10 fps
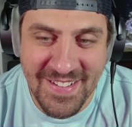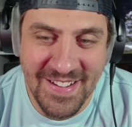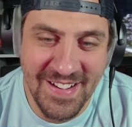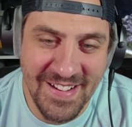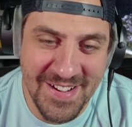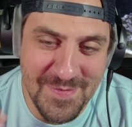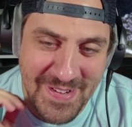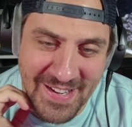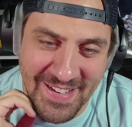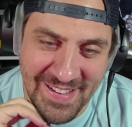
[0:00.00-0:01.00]
Oh
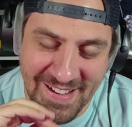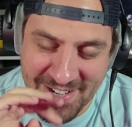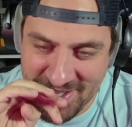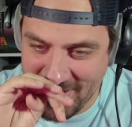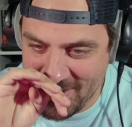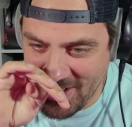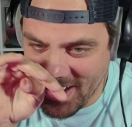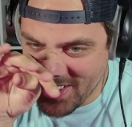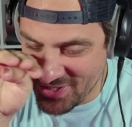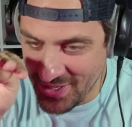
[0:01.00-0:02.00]
my gosh, the
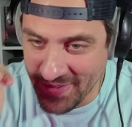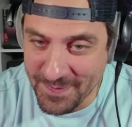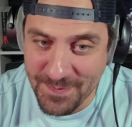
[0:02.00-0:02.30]
Shang-Chi.